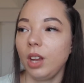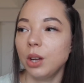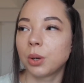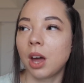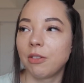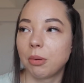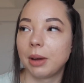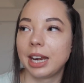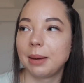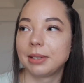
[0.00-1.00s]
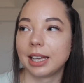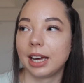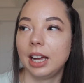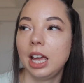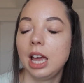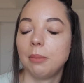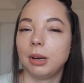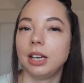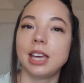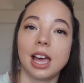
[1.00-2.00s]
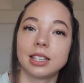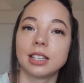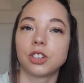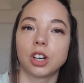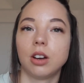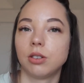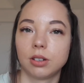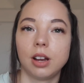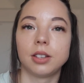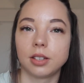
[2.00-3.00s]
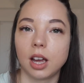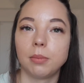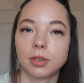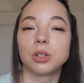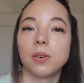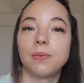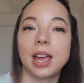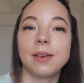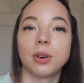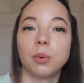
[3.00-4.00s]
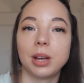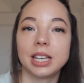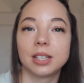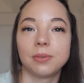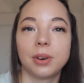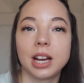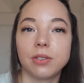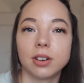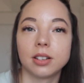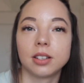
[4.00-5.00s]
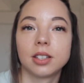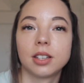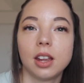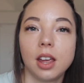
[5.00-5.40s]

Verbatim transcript: So I can't even put my name to that. But yes, as a child, loads of times. What's your favourite winter fragrance?